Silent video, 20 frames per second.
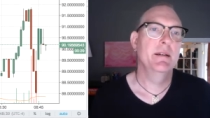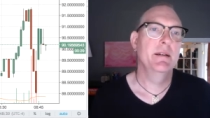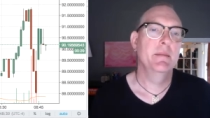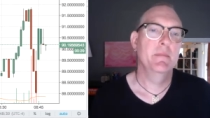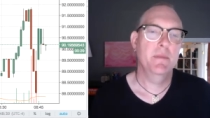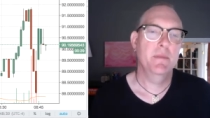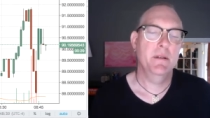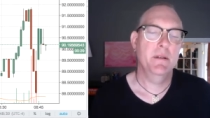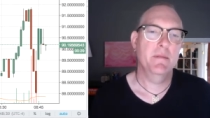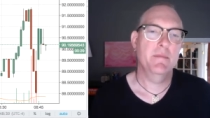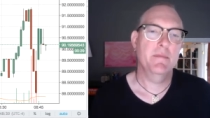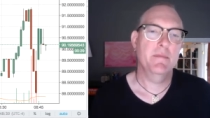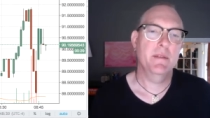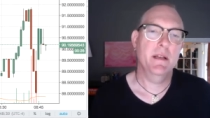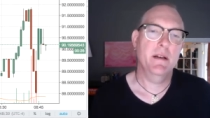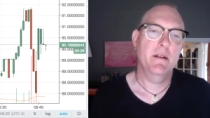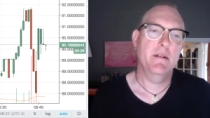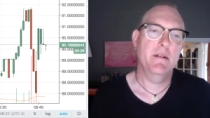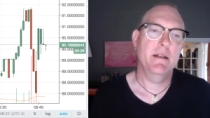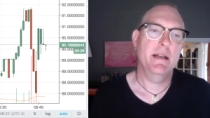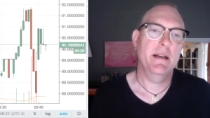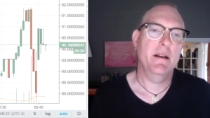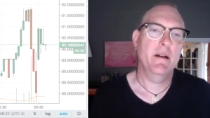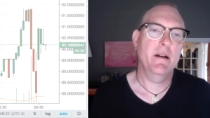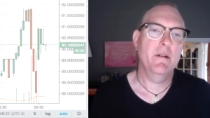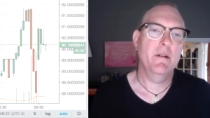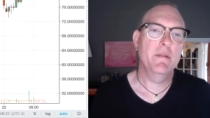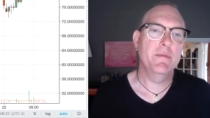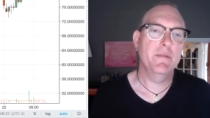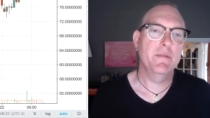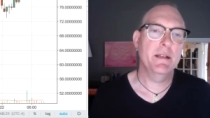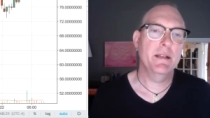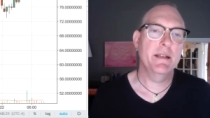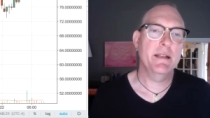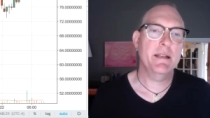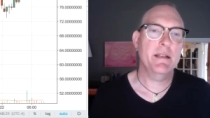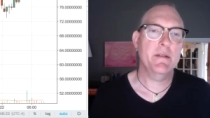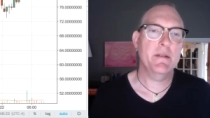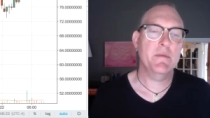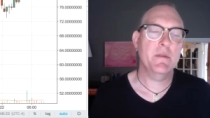boom, you know, and hopefully
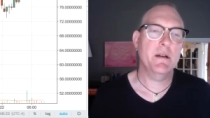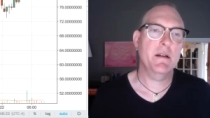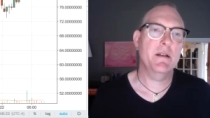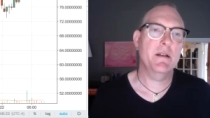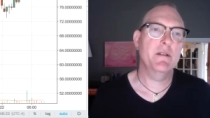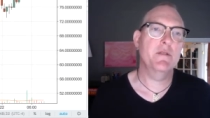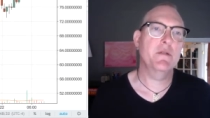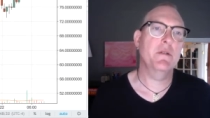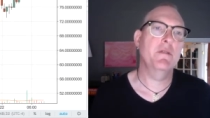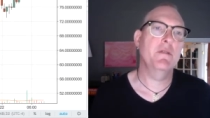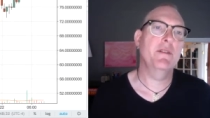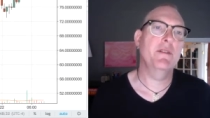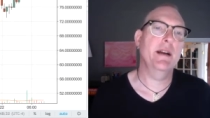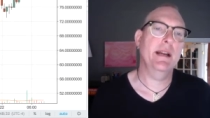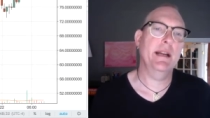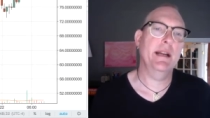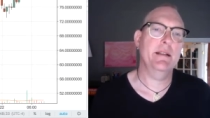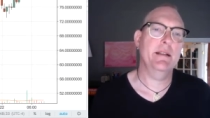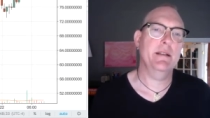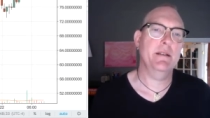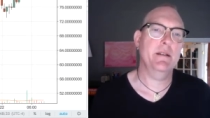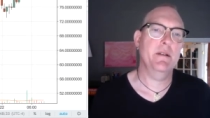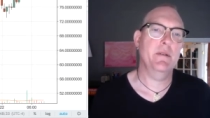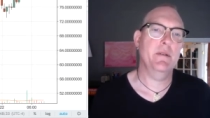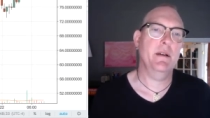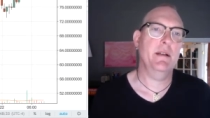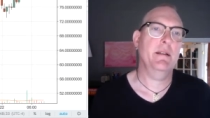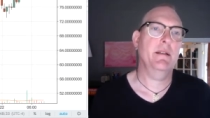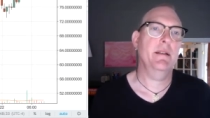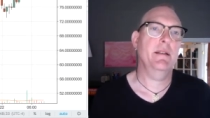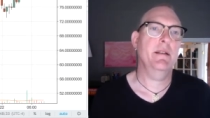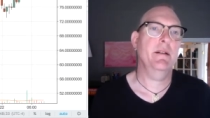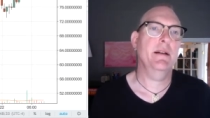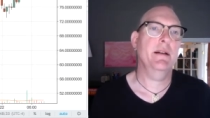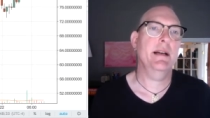this is what Control Finance is doing, that they're